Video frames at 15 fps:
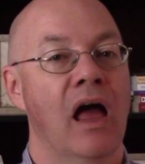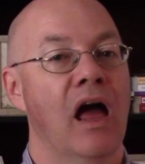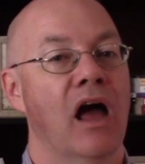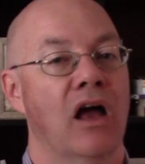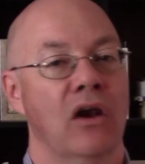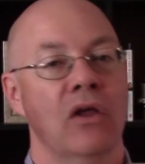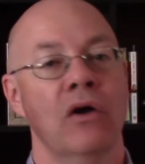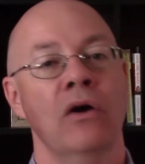
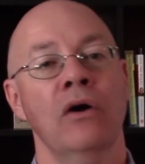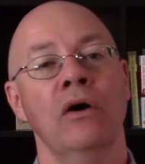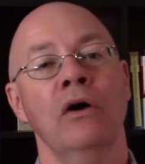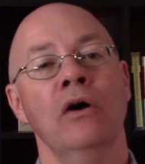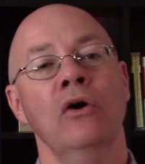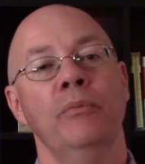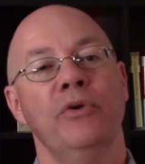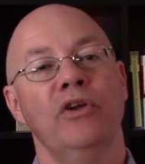
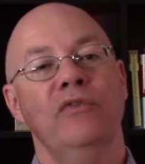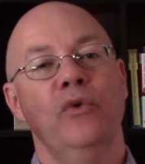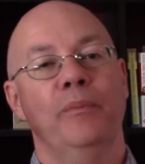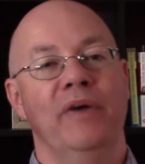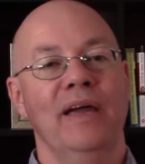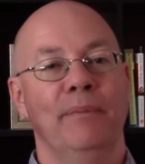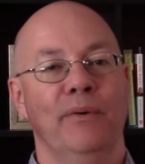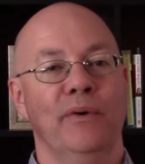Hello, beautiful
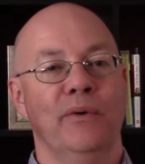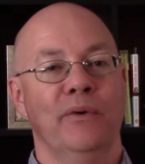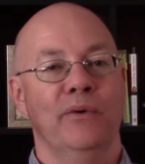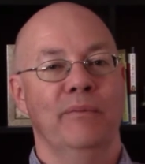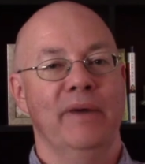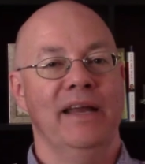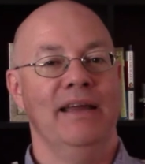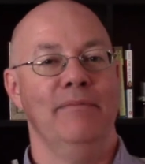people.
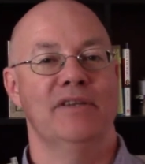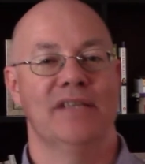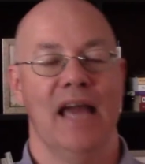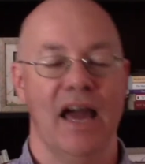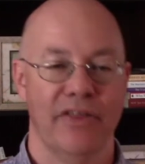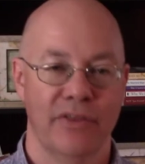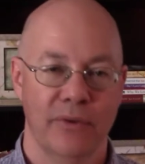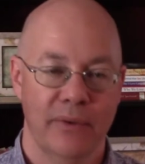My name is
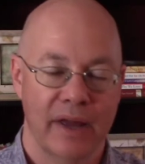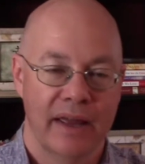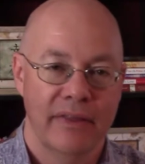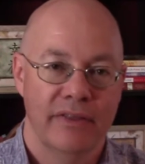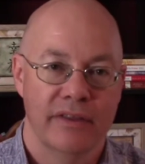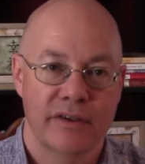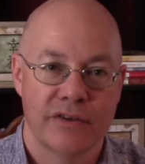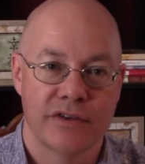Athol,
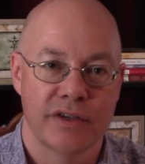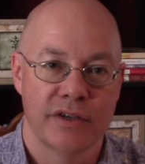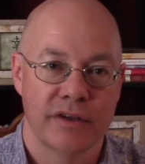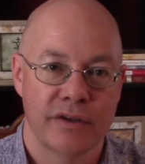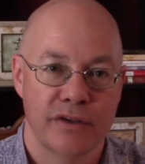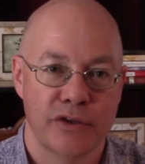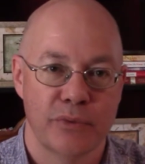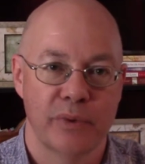and this
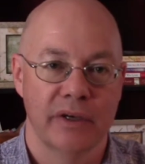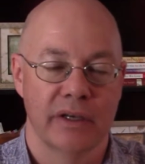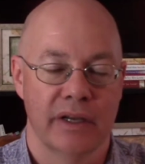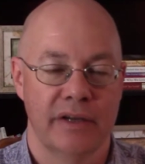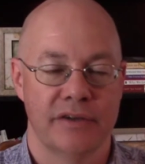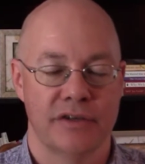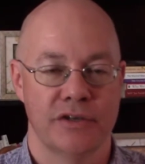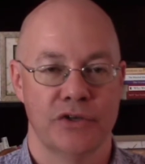is
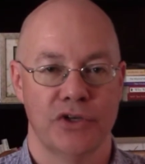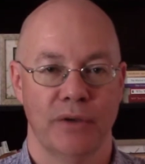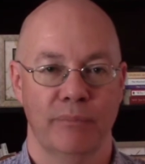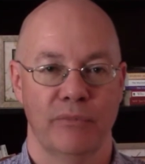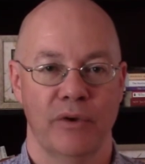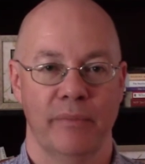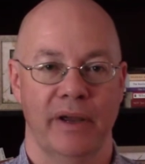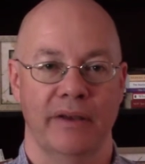Relationship
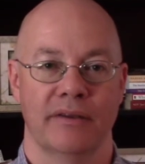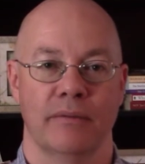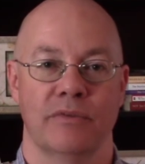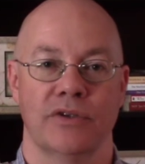Momentum.